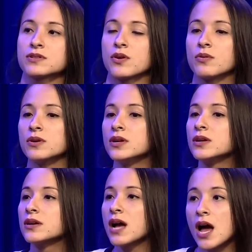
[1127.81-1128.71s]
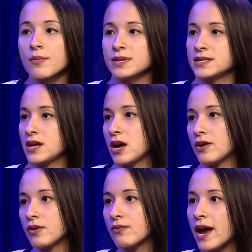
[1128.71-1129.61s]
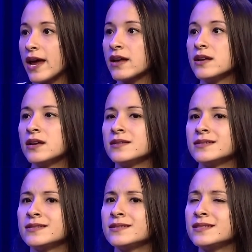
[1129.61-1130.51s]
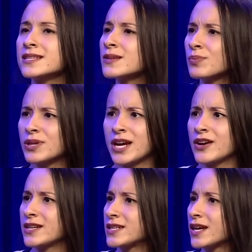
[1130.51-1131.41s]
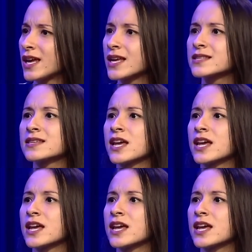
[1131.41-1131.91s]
So commissary, right? Disciplinary tickets,